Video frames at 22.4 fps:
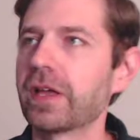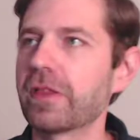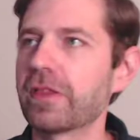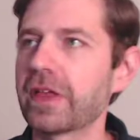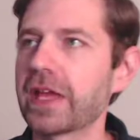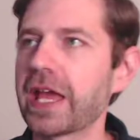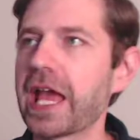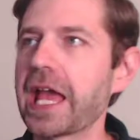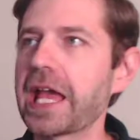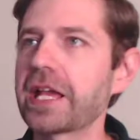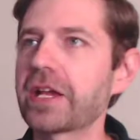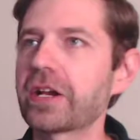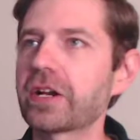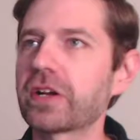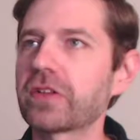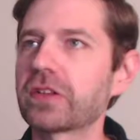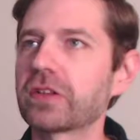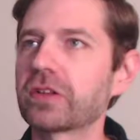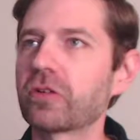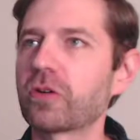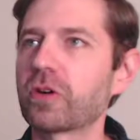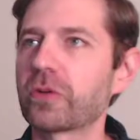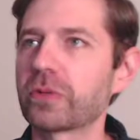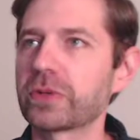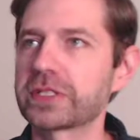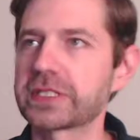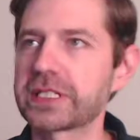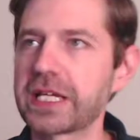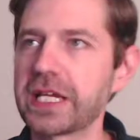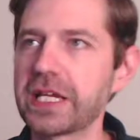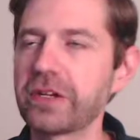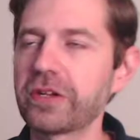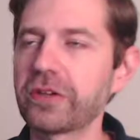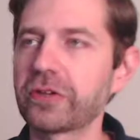The anger of the Lord was
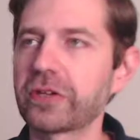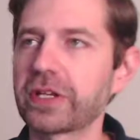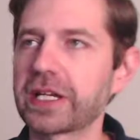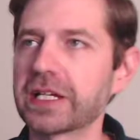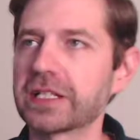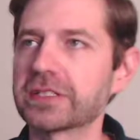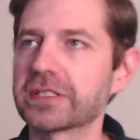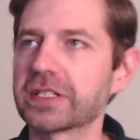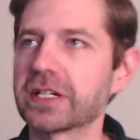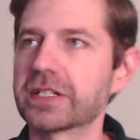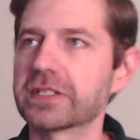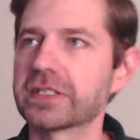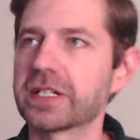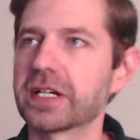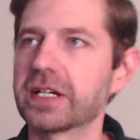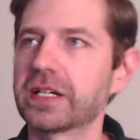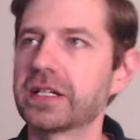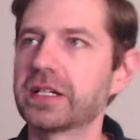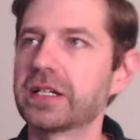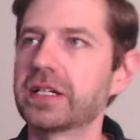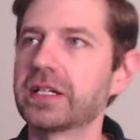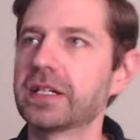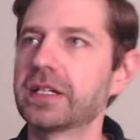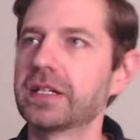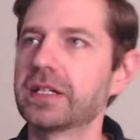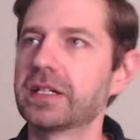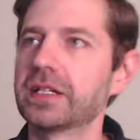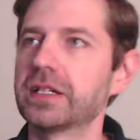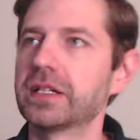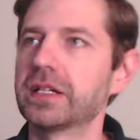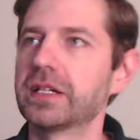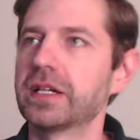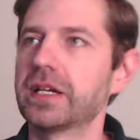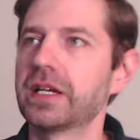kindled against Uzzah,
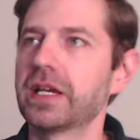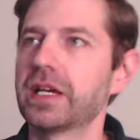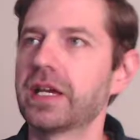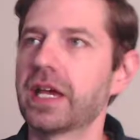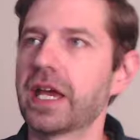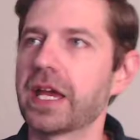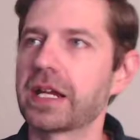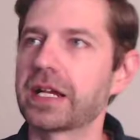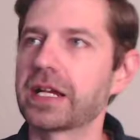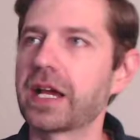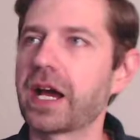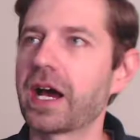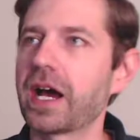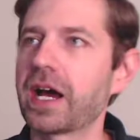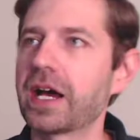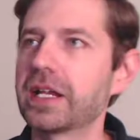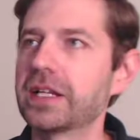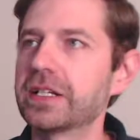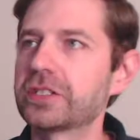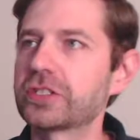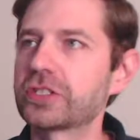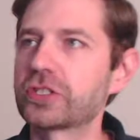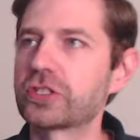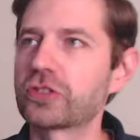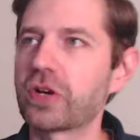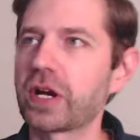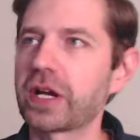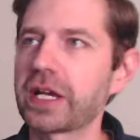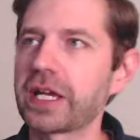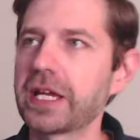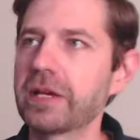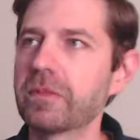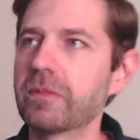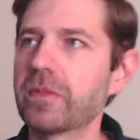and God
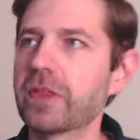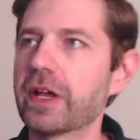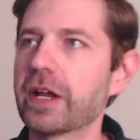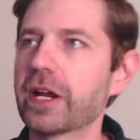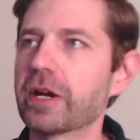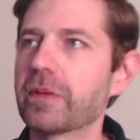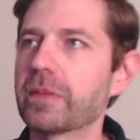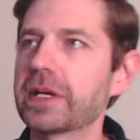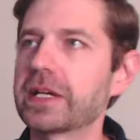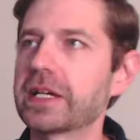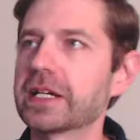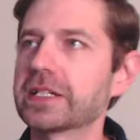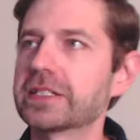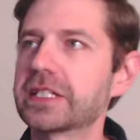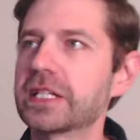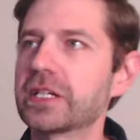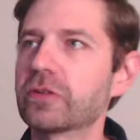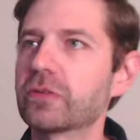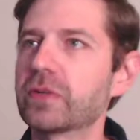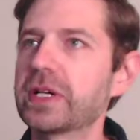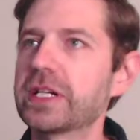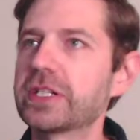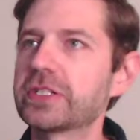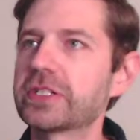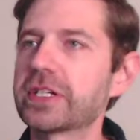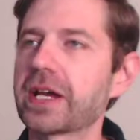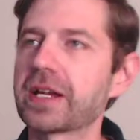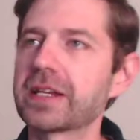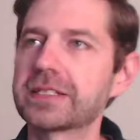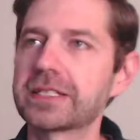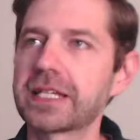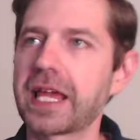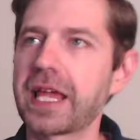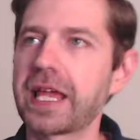struck him there because he reached out
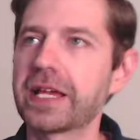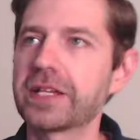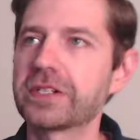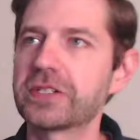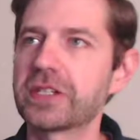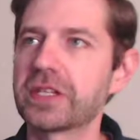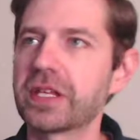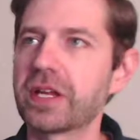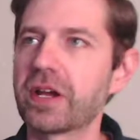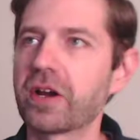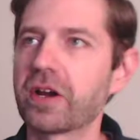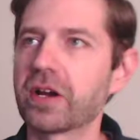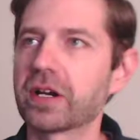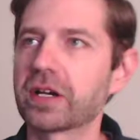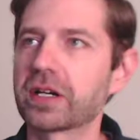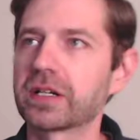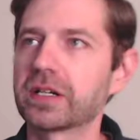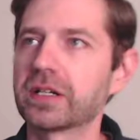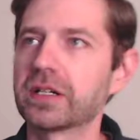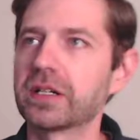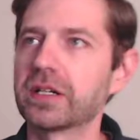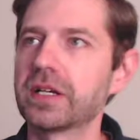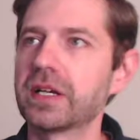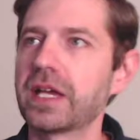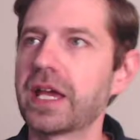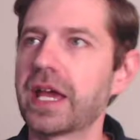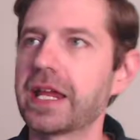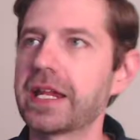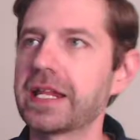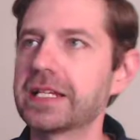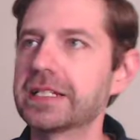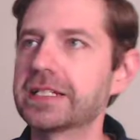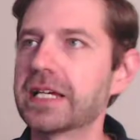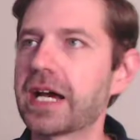his hand to the ark,
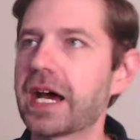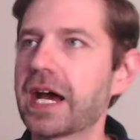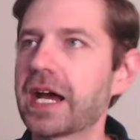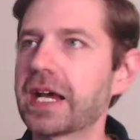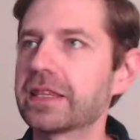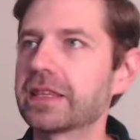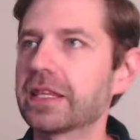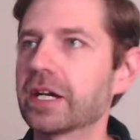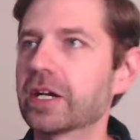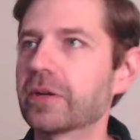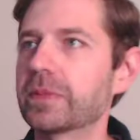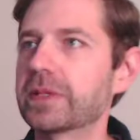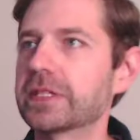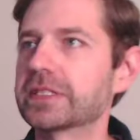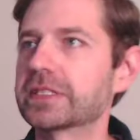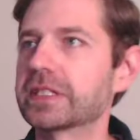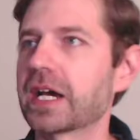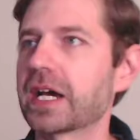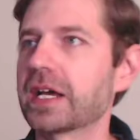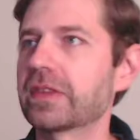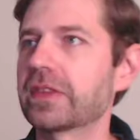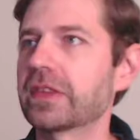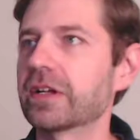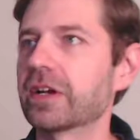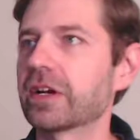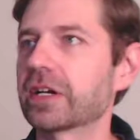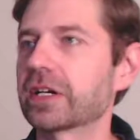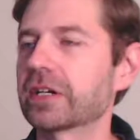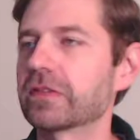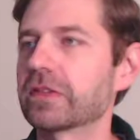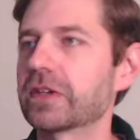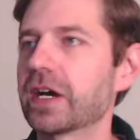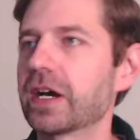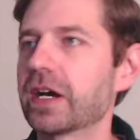and he died there beside the
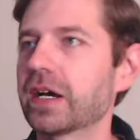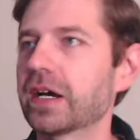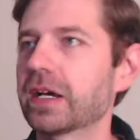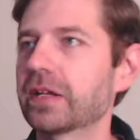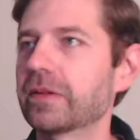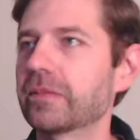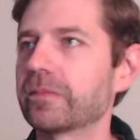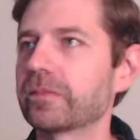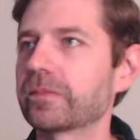ark of God.